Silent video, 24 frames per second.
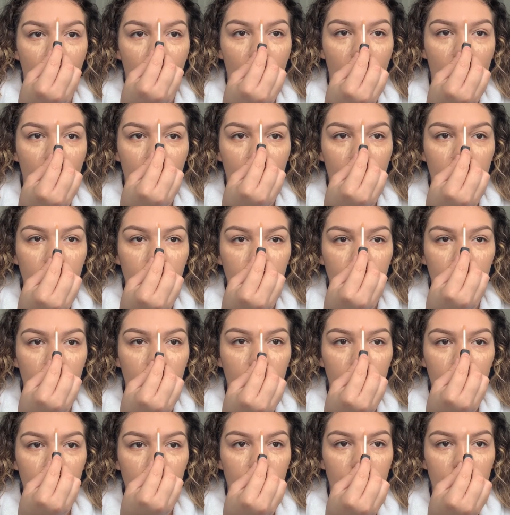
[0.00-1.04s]
and
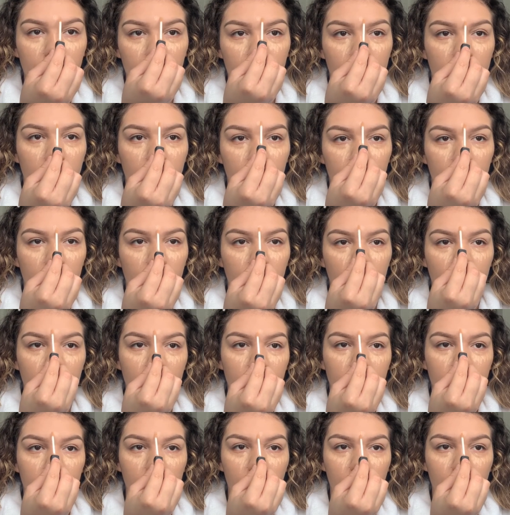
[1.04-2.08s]
just
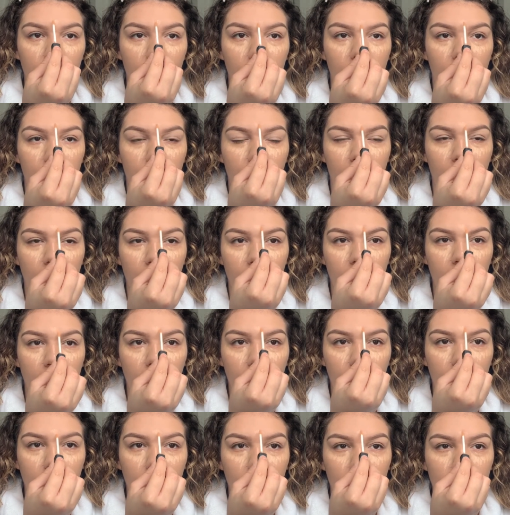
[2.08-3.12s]
conceal the
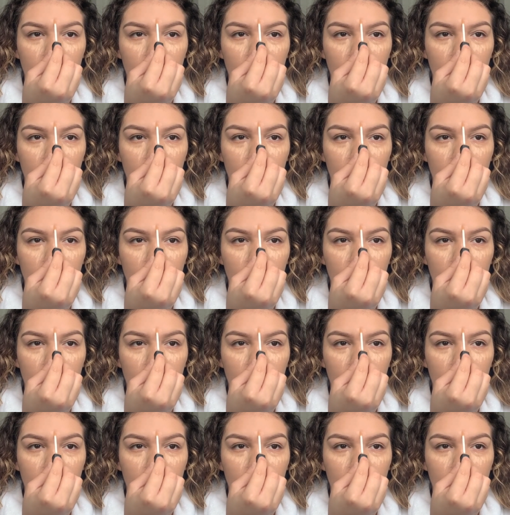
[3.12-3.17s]
very